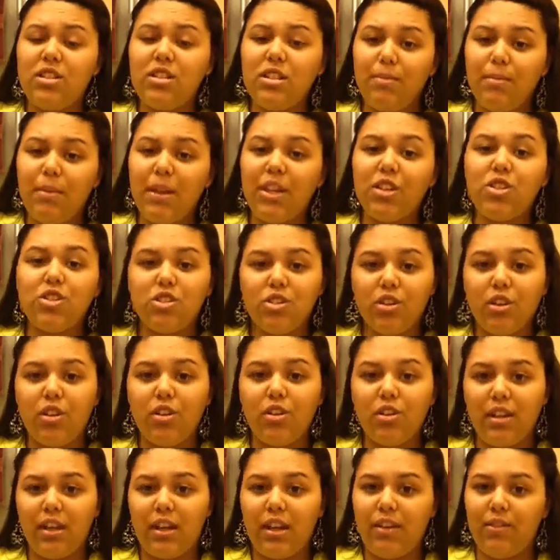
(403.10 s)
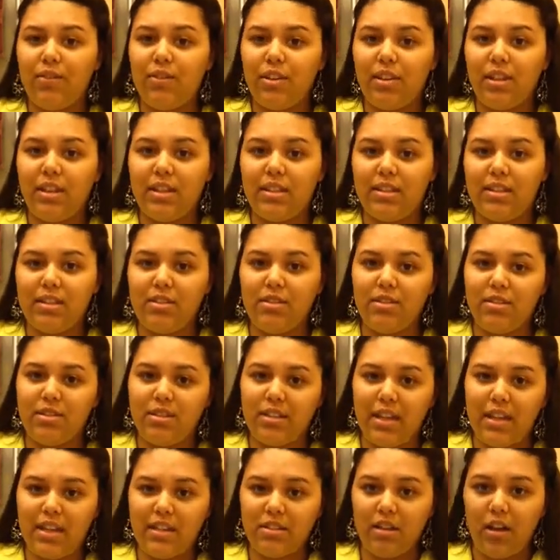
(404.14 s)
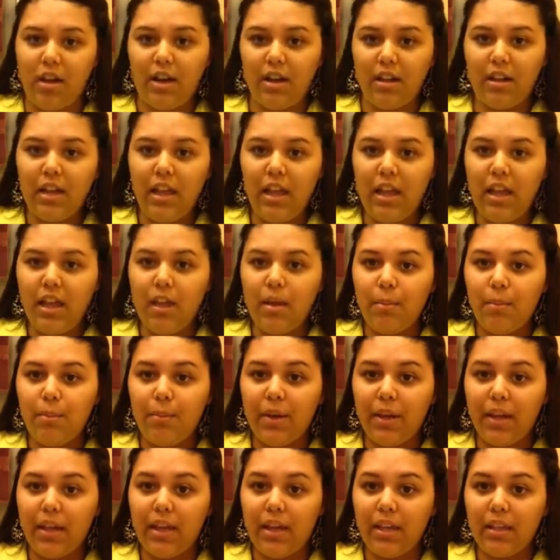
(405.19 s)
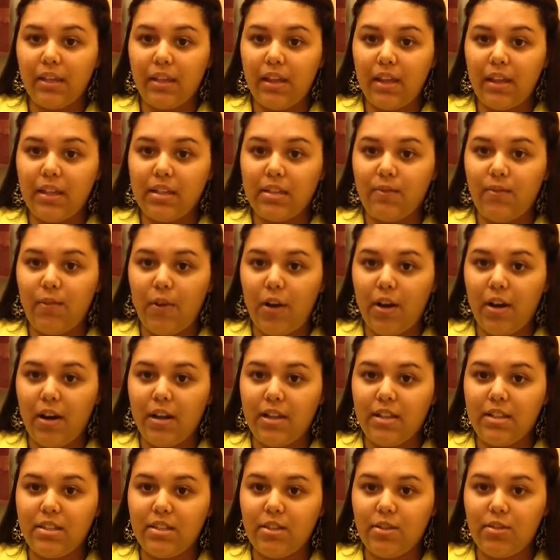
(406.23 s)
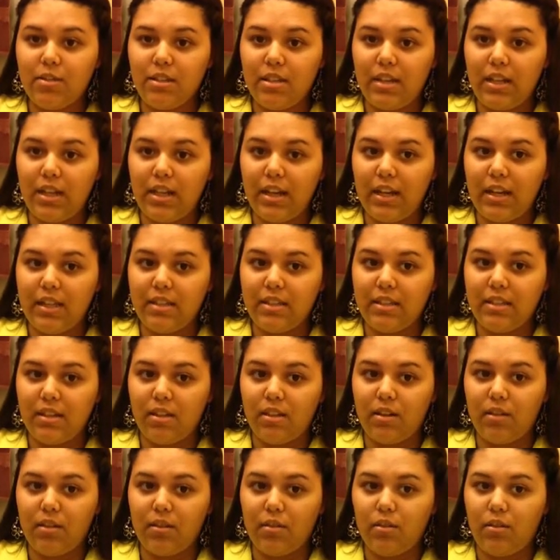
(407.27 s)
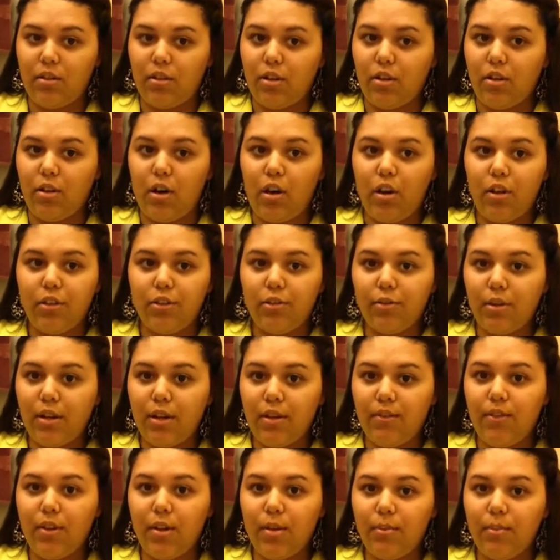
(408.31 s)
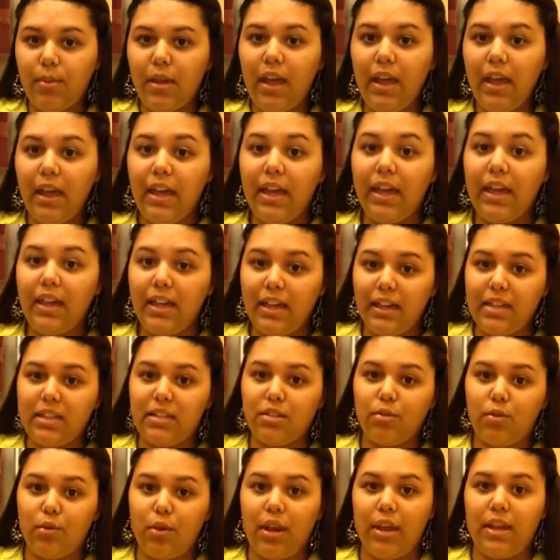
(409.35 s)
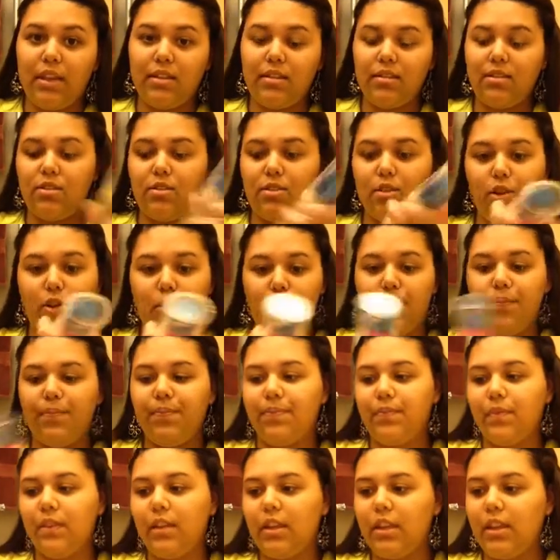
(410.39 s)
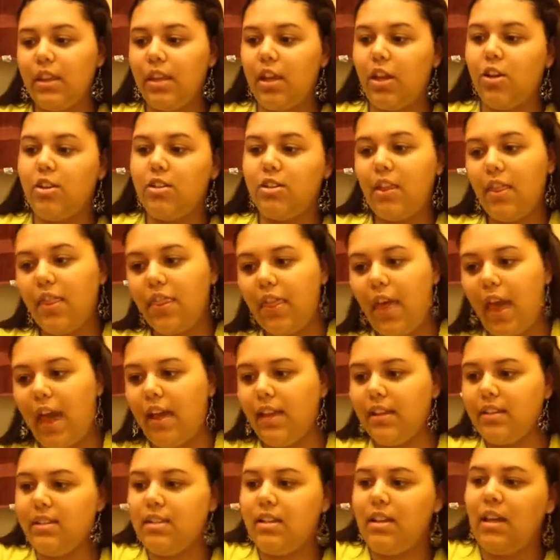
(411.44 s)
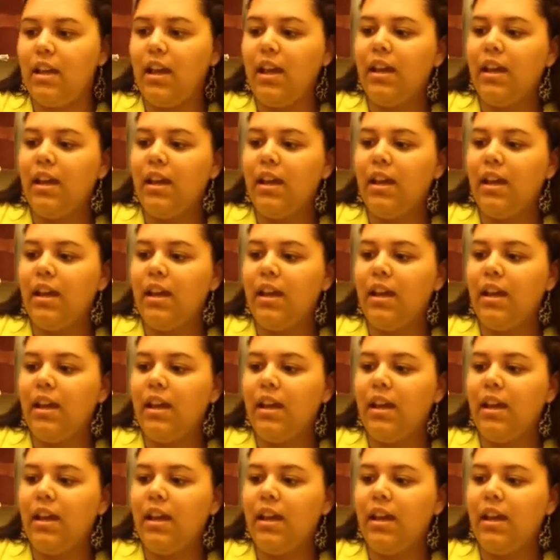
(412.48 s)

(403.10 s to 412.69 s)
to make sure that everything still stays on. But as far as using it as a, you know, all three of them, it is great. So there's that.